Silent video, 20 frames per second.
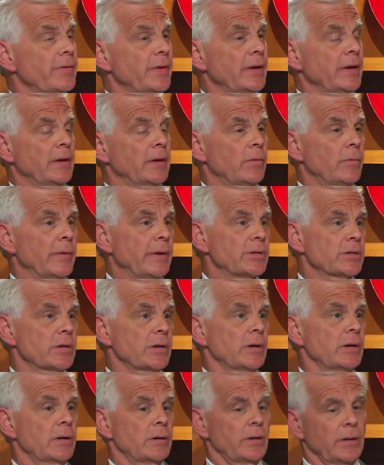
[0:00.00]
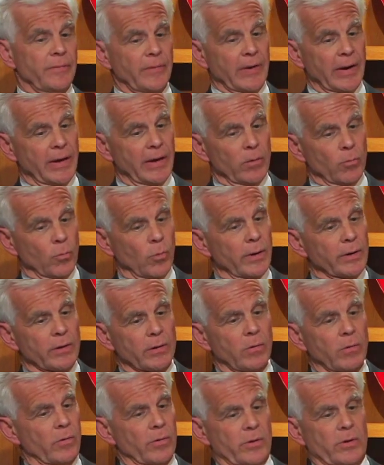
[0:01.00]
thing in a race car, if I get one
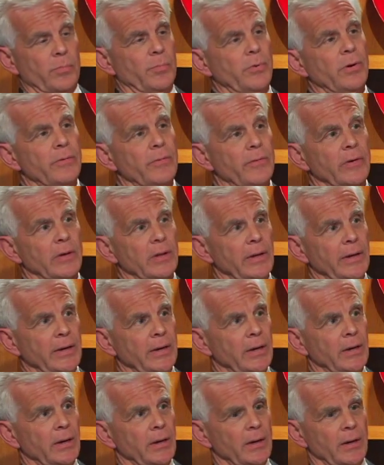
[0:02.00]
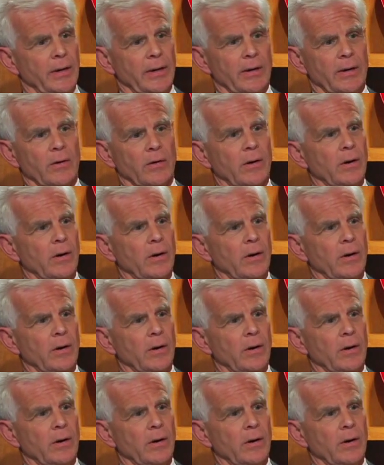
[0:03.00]
corner perfectly, I go,